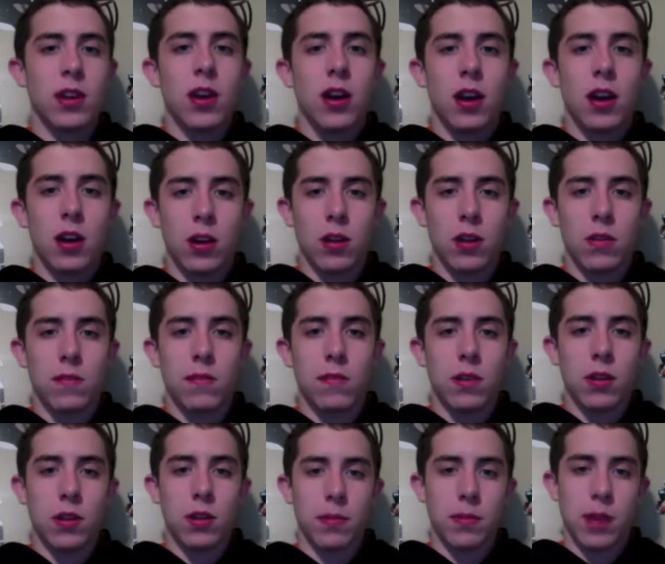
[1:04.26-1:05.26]
of
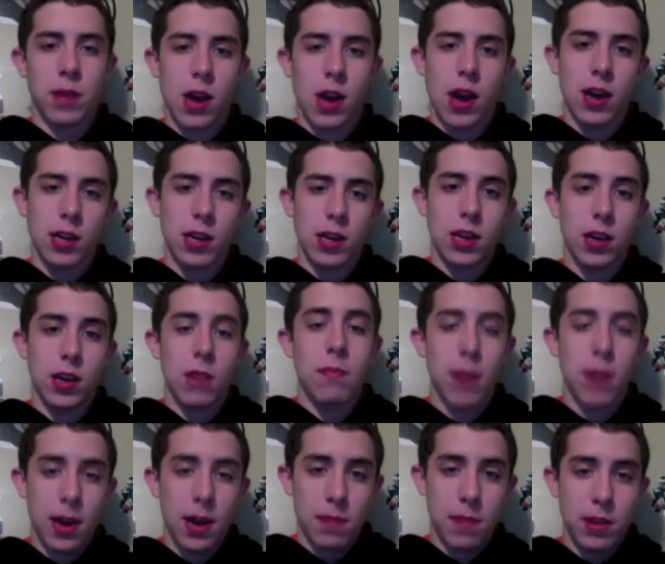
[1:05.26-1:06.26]
Olympic hockey, in my
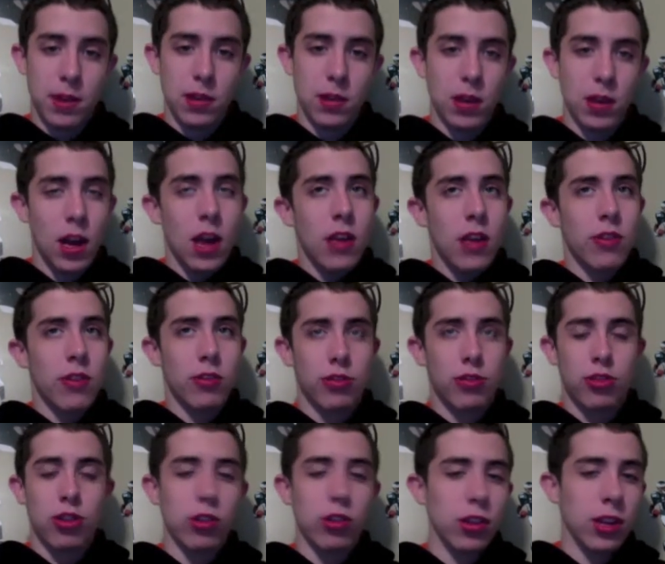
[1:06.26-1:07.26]
opinion. There's
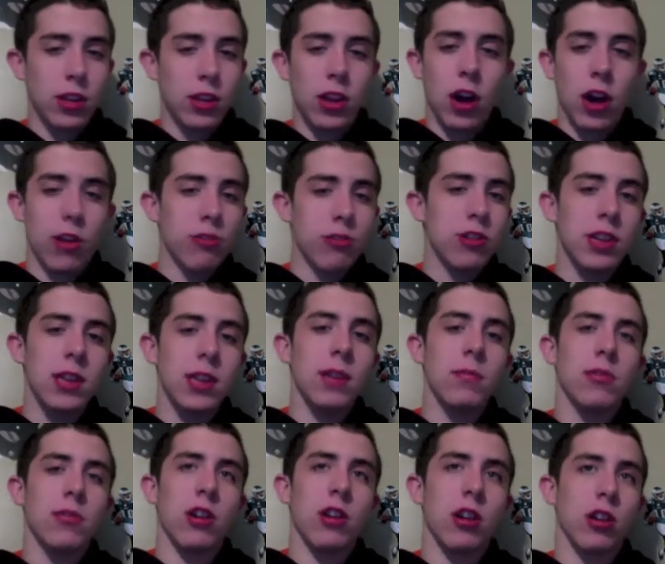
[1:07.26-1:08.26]
certainly other teams
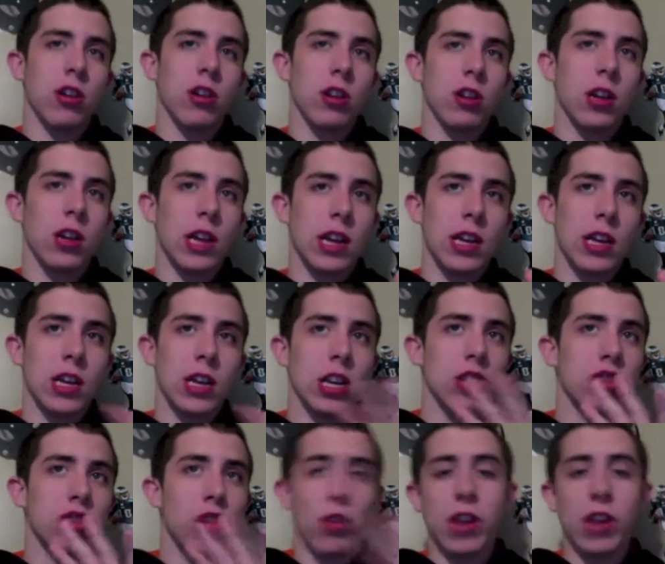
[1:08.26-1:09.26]
that
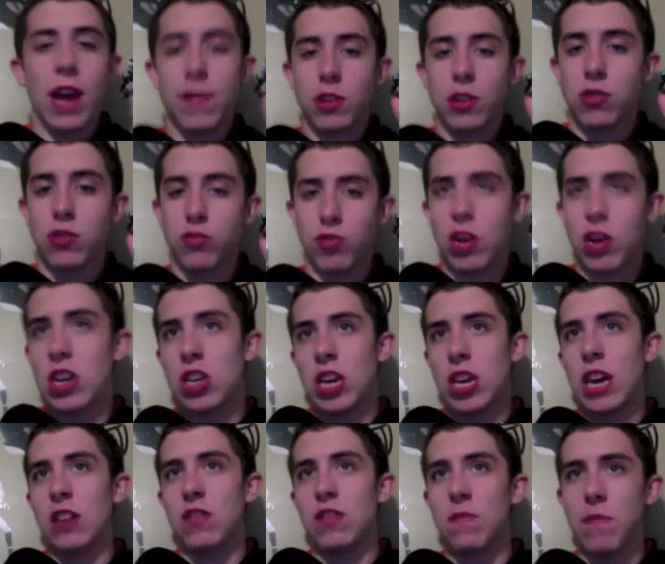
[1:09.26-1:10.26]
certainly have a great
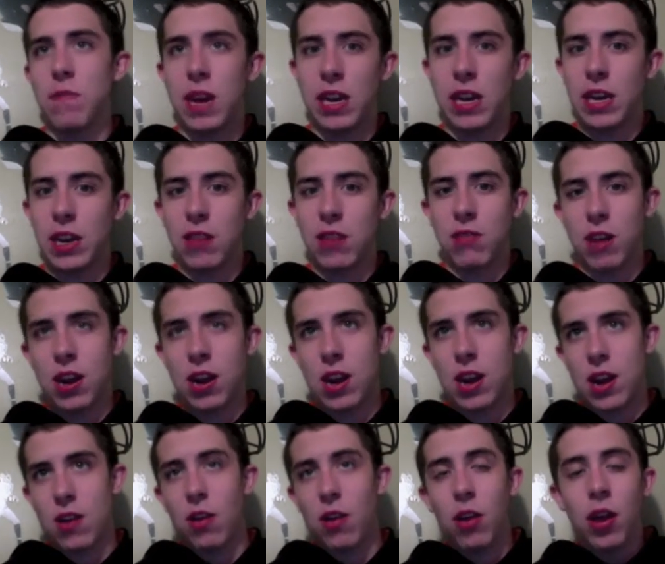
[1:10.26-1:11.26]
chance of making it right now,
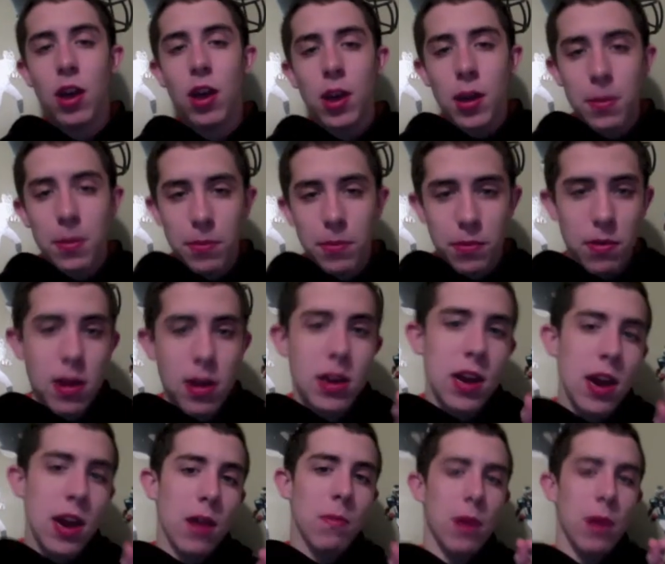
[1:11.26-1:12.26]
but right
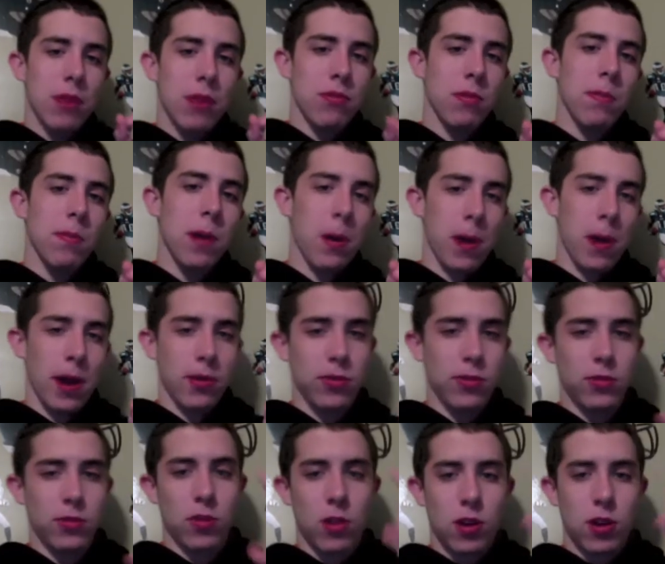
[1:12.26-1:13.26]
now my three powerhouses
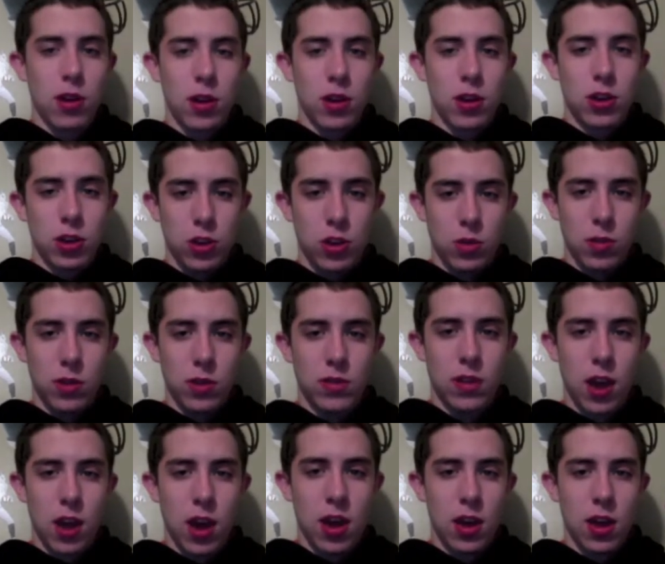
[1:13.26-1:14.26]
are
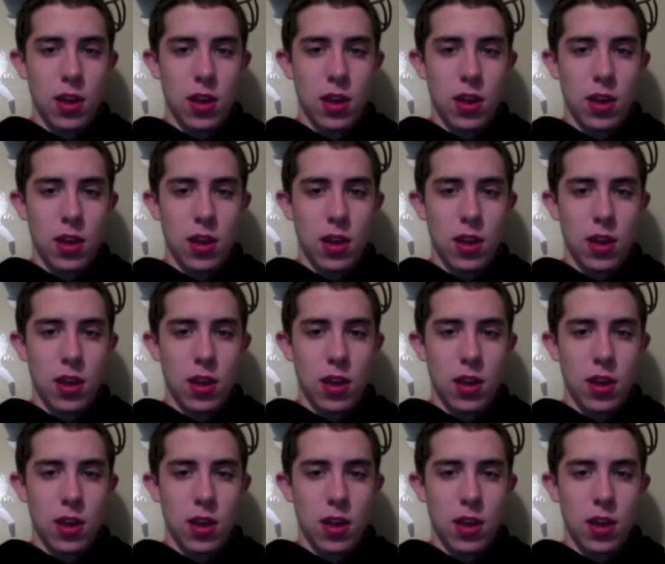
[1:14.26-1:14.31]
USA,